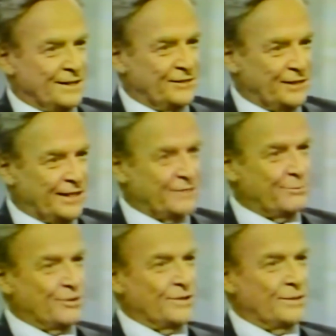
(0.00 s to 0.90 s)
they said, let's
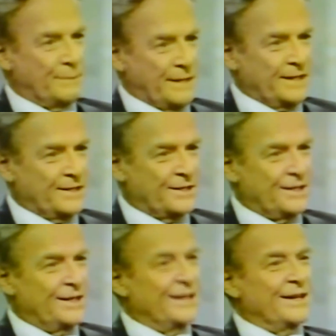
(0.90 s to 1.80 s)
put it in the appendix,
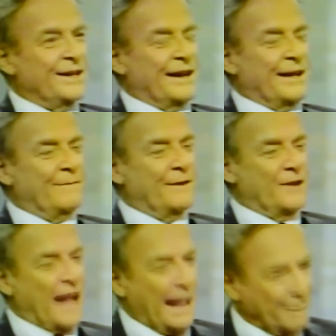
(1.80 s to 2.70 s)
and I'm
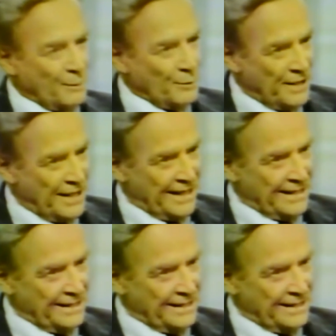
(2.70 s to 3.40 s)
very happy with that.